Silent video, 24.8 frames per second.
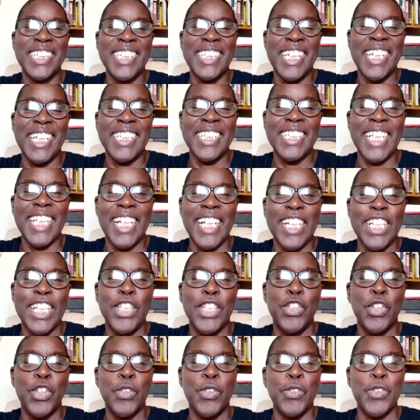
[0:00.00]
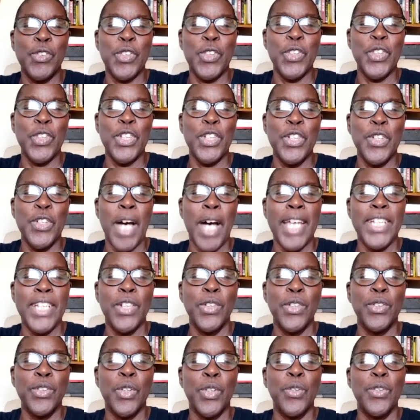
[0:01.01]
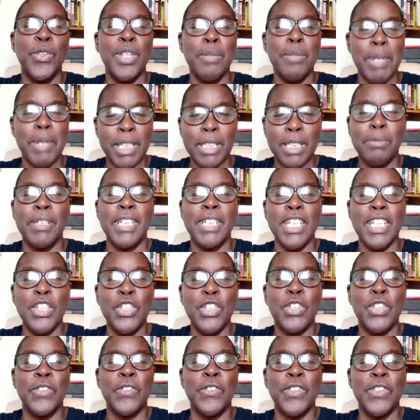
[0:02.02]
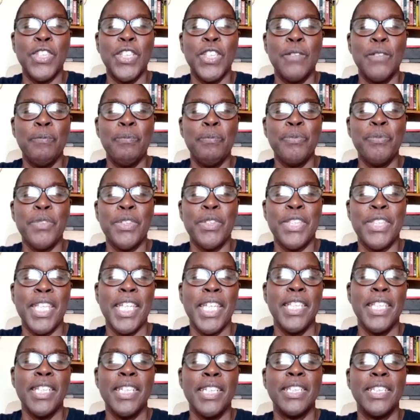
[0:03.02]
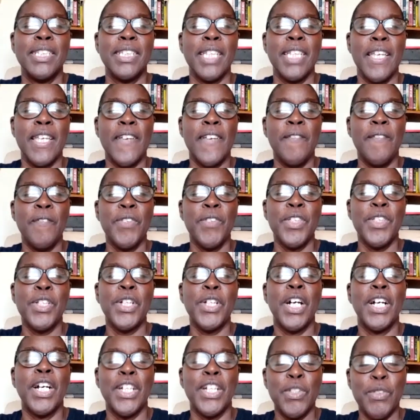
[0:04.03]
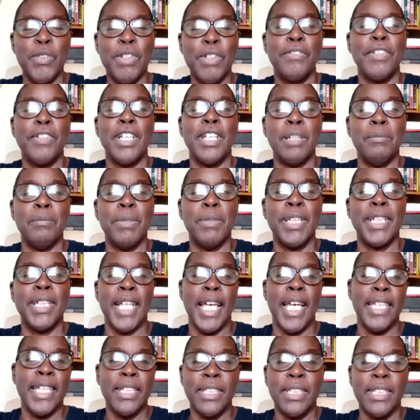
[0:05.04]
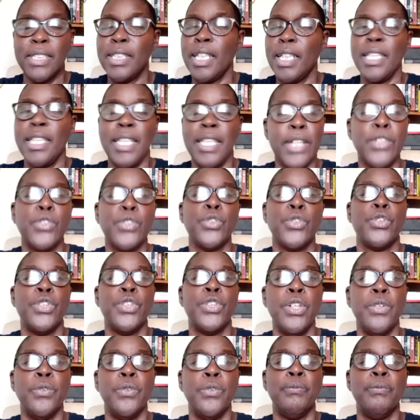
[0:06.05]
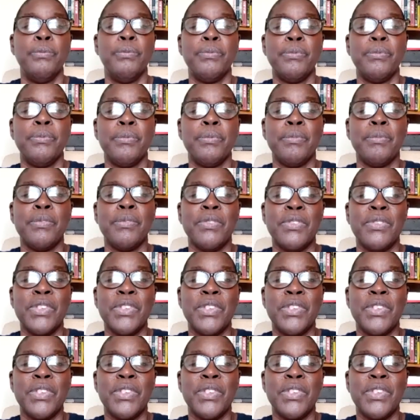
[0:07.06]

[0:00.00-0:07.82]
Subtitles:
exactly. So I don't owe them explanations. Mm-hmm. They can say, "Are you available?" and I can say yes or no. Mm-hmm.